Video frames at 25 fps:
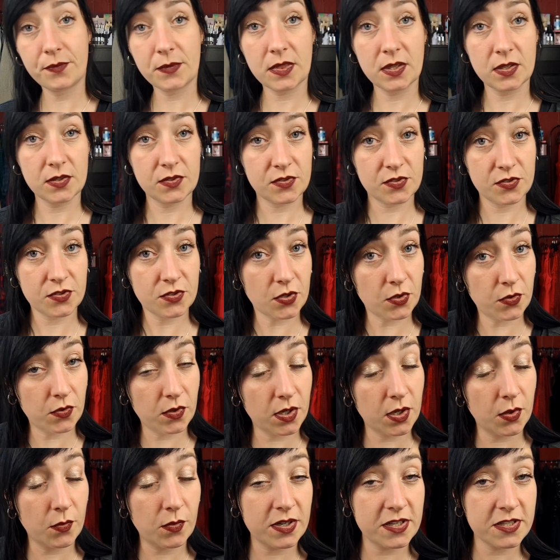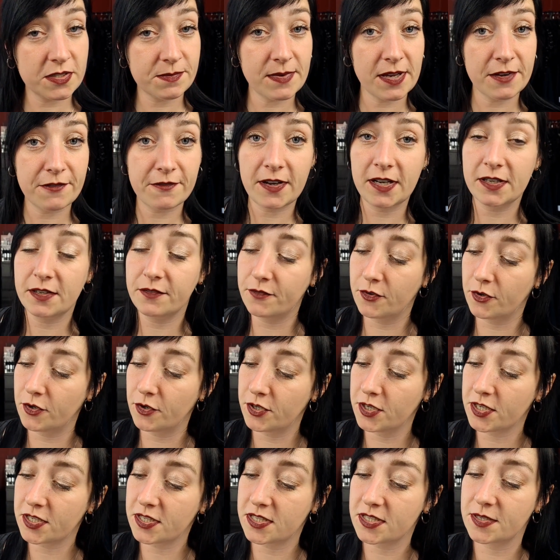So what is my final
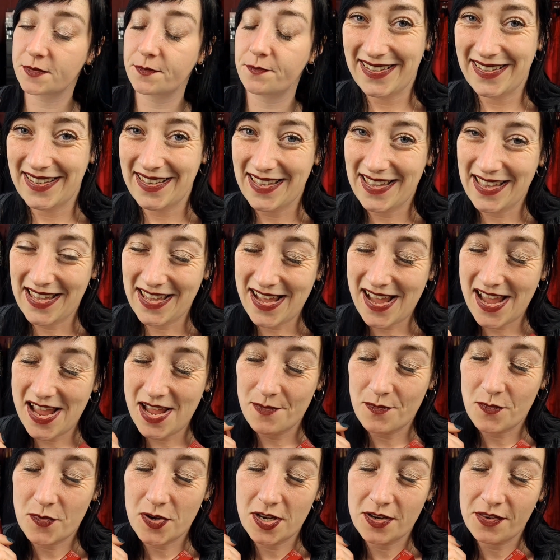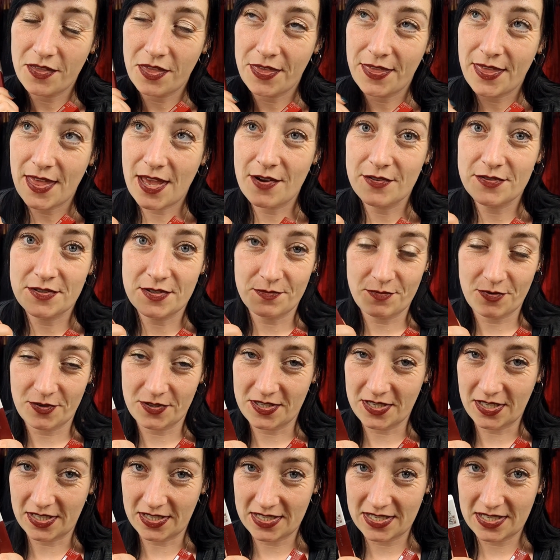verdict? I am
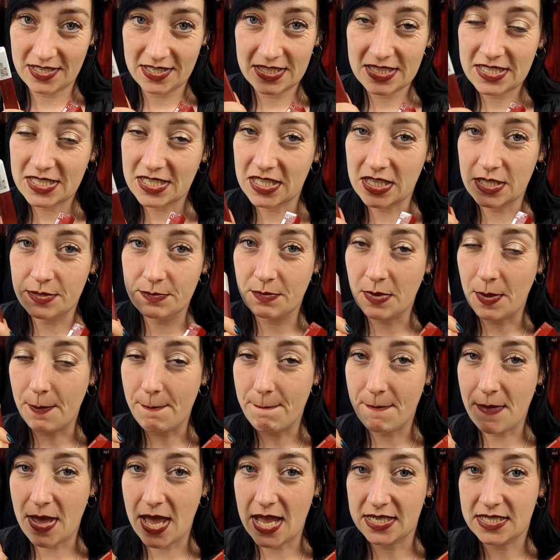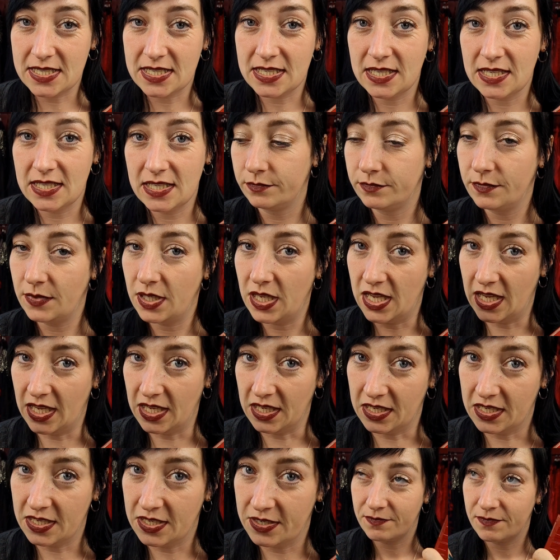1000% team matte
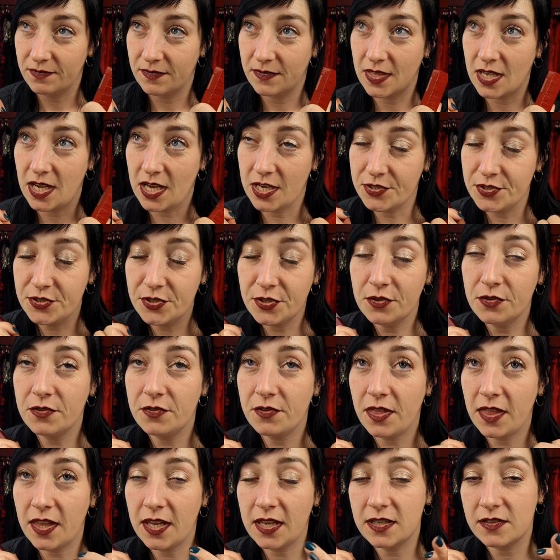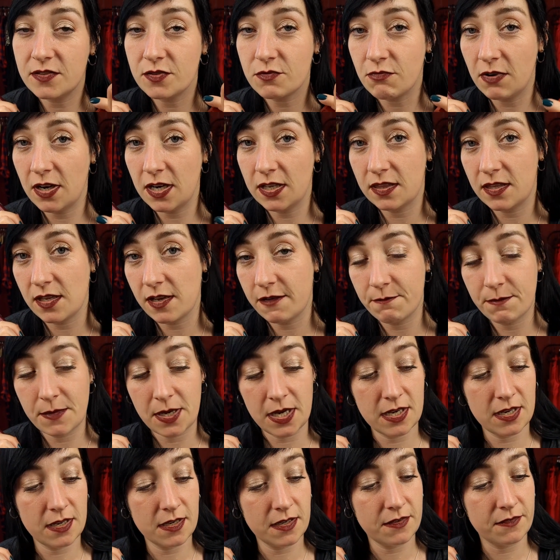ink. I do think it's great they've
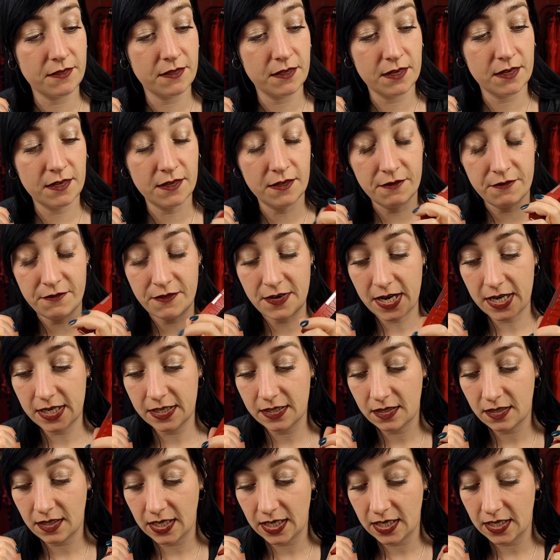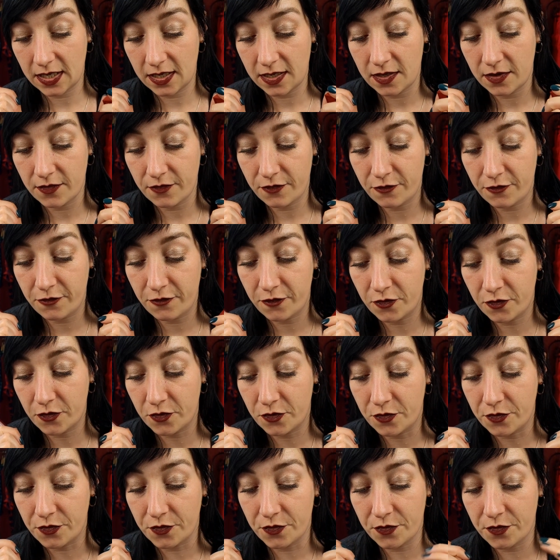made a vinyl ink
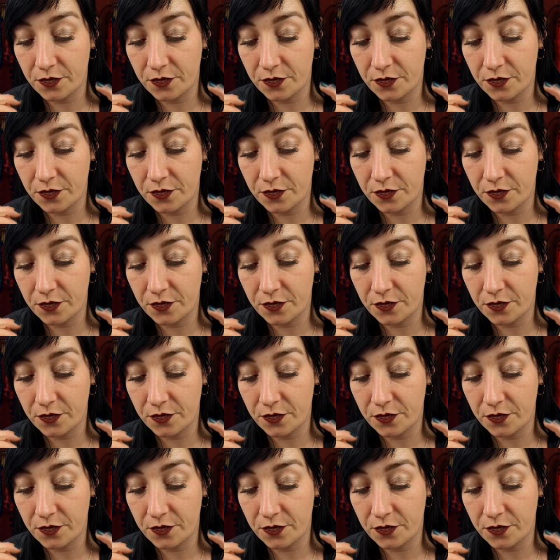for